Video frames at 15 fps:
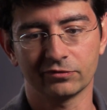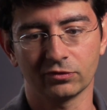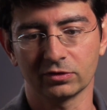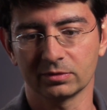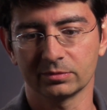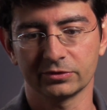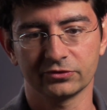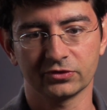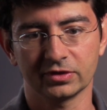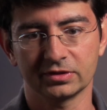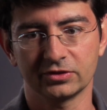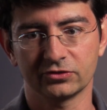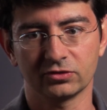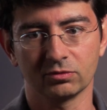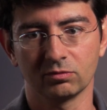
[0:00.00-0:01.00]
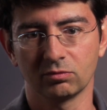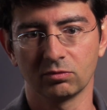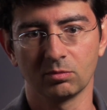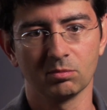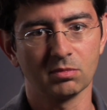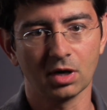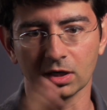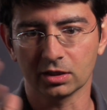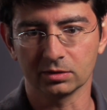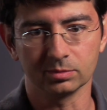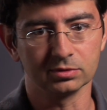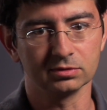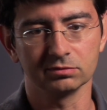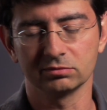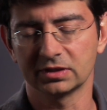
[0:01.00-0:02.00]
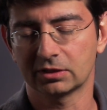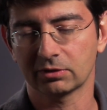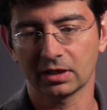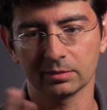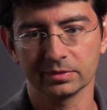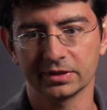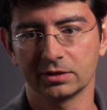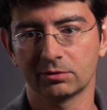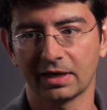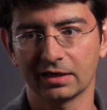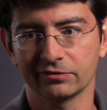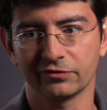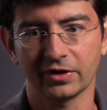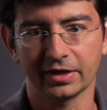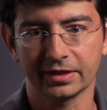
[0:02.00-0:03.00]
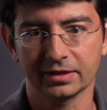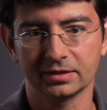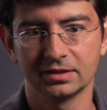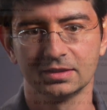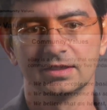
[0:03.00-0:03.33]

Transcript: forum was just a remarkable, incredibly gratifying